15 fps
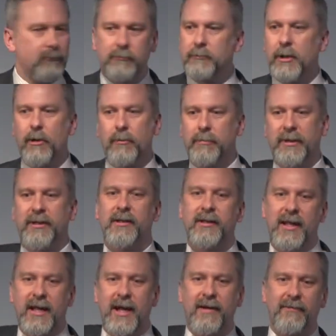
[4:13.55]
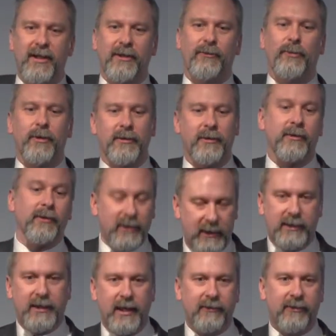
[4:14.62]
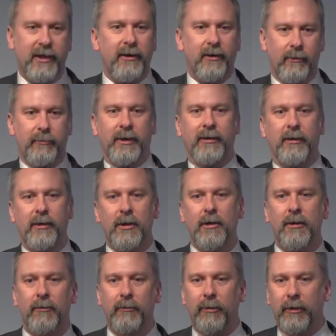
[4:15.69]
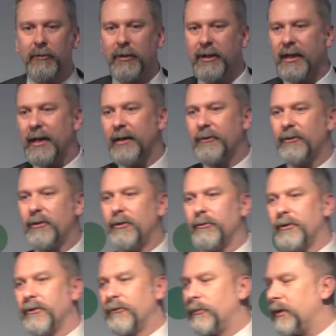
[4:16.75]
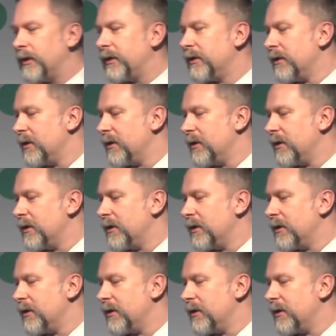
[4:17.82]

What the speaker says: no, but they have less work to do. Yes, I know, but we're going to execute this way.